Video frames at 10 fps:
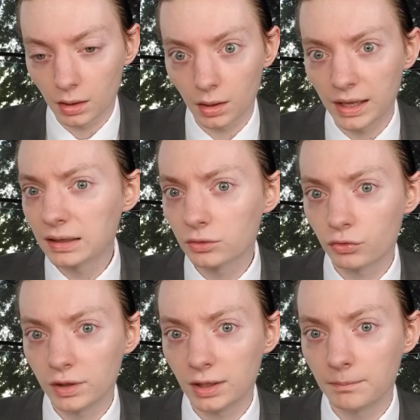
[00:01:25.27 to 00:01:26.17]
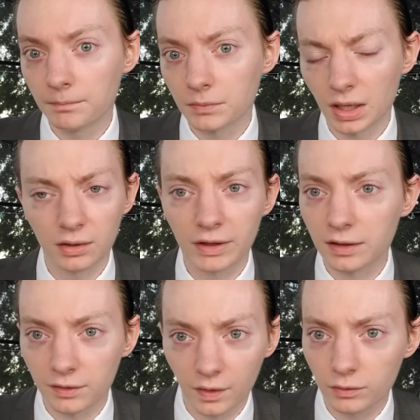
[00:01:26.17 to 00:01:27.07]
I had a dream, kind of like
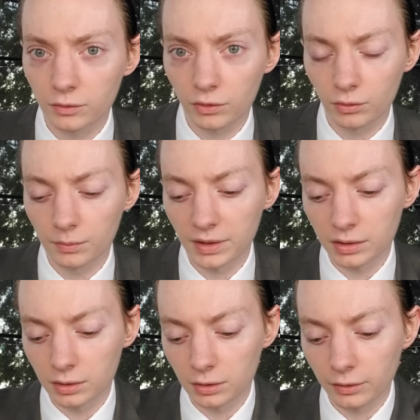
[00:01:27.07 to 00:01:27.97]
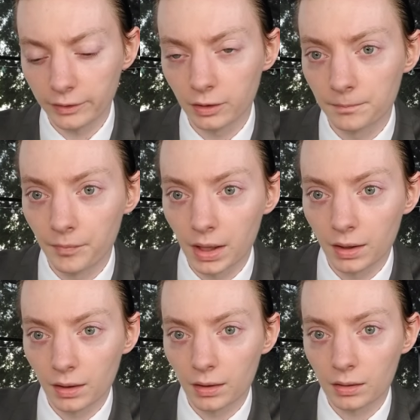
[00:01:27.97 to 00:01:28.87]
this thunderstorm that hit earlier.
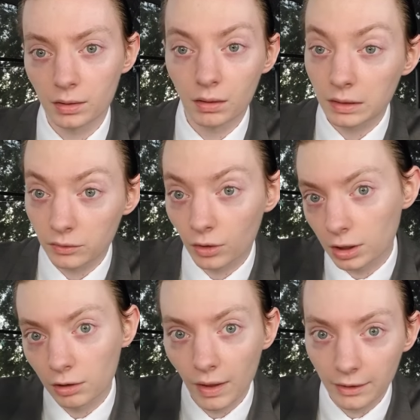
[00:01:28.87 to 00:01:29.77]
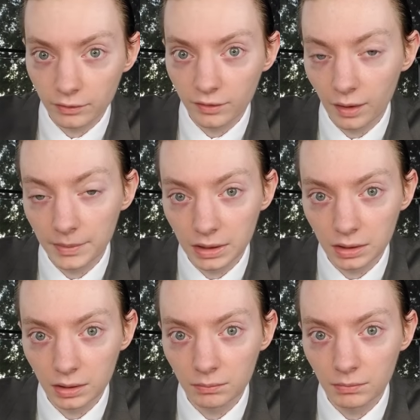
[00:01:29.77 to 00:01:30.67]
It had the dark clouds coming
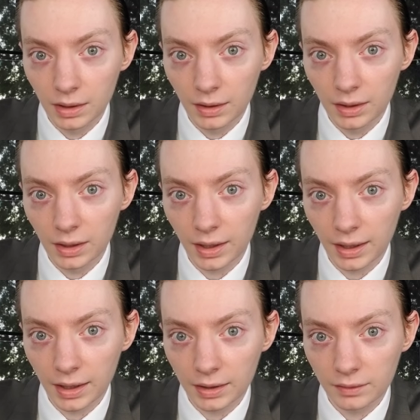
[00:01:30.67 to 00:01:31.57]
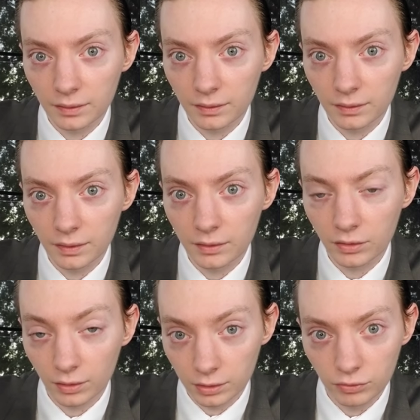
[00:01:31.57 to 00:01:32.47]
in, and it
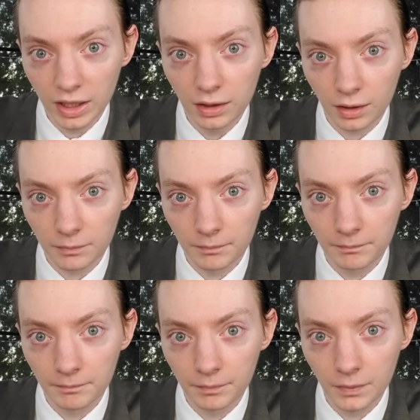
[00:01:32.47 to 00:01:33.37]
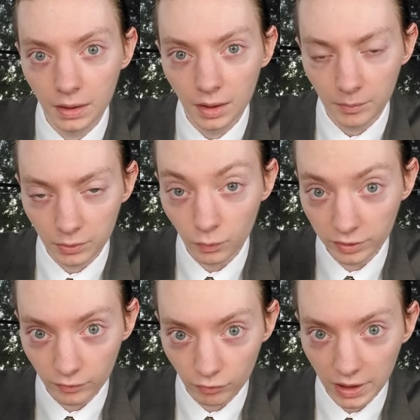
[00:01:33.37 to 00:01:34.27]
started raining. But it
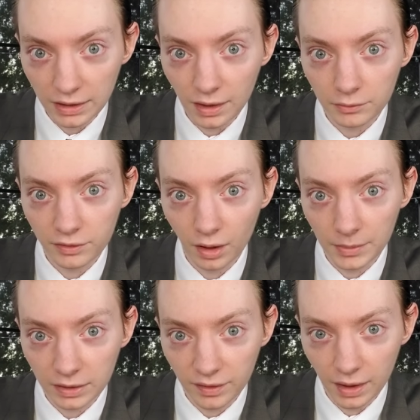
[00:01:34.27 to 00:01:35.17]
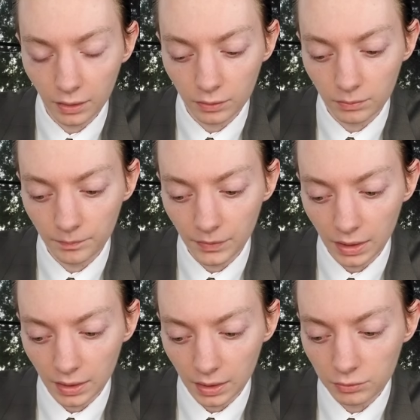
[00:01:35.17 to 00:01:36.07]
wasn't rain that was coming down.
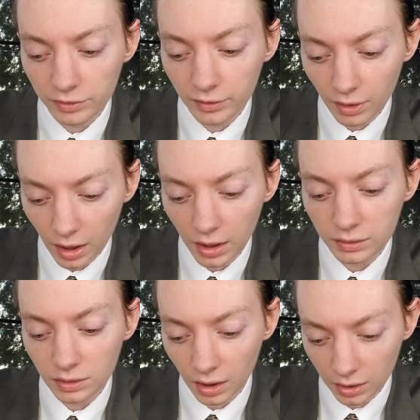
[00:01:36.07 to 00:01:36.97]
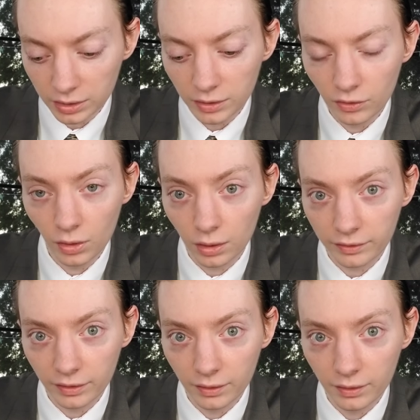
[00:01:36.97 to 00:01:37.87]
It was their hot honey sauce.